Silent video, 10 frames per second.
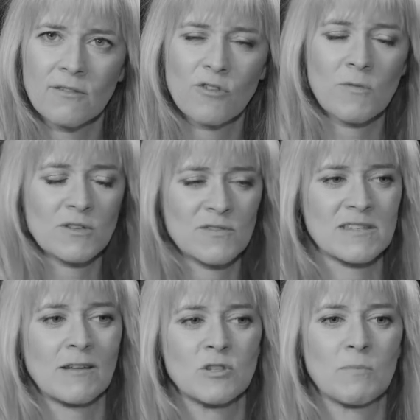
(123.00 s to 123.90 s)
And so much of it's
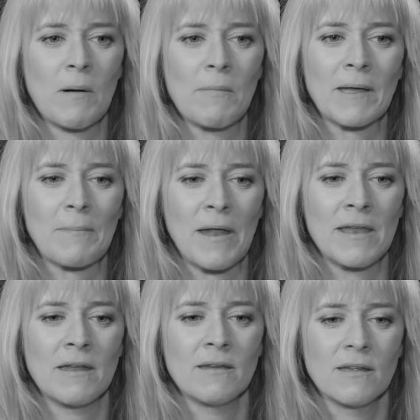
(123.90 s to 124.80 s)
down to public
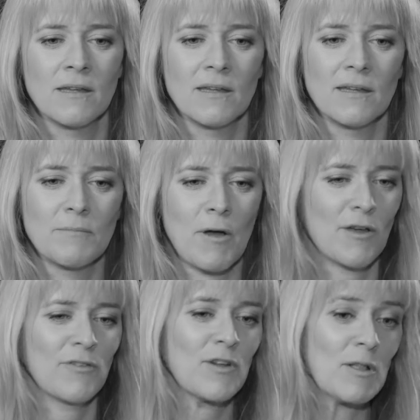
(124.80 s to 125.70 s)
opinion,
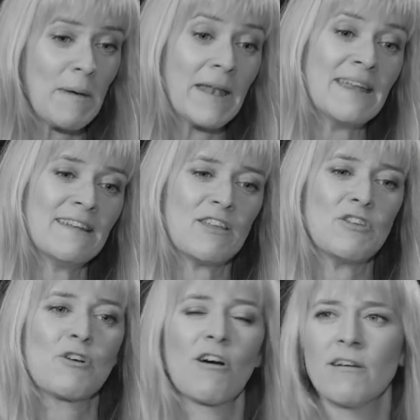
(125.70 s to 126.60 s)
personal opinion, that
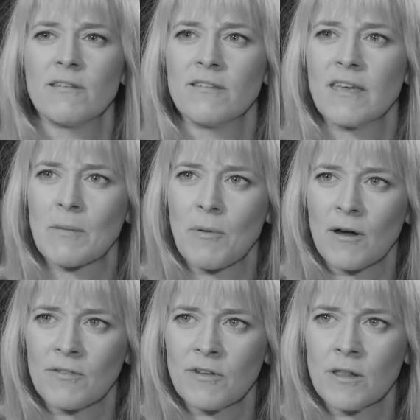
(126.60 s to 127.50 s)
you can't take it
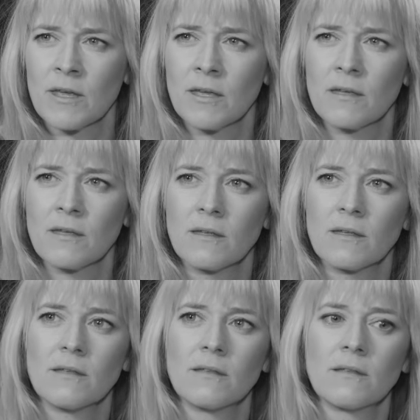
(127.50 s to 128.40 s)
personally.
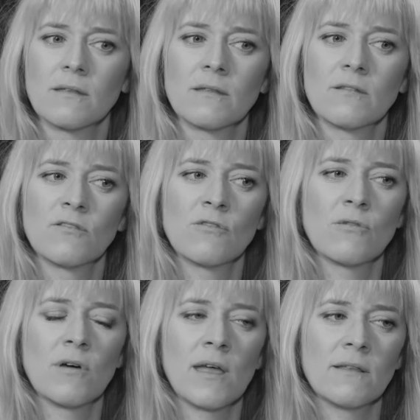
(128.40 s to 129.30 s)

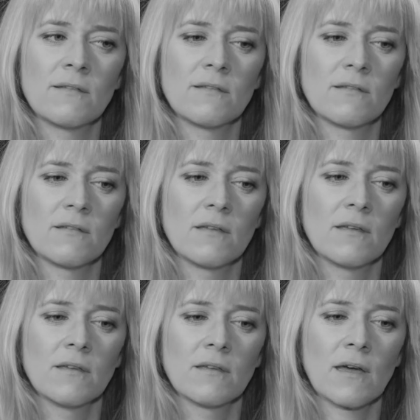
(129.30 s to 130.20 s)
So it's
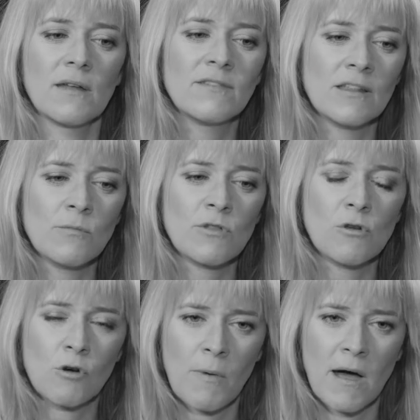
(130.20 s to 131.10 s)
kind of dealing with the
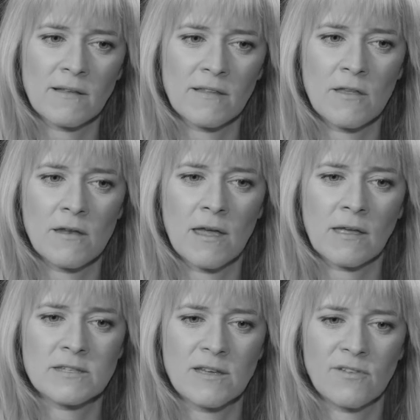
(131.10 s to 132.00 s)
knockbacks and the
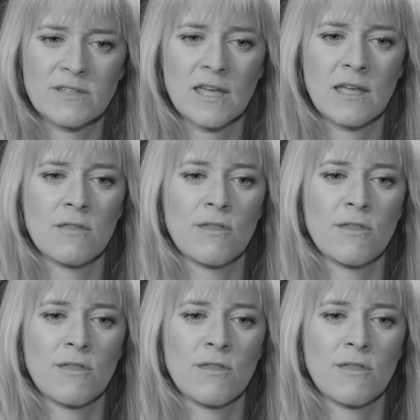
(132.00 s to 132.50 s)
negativity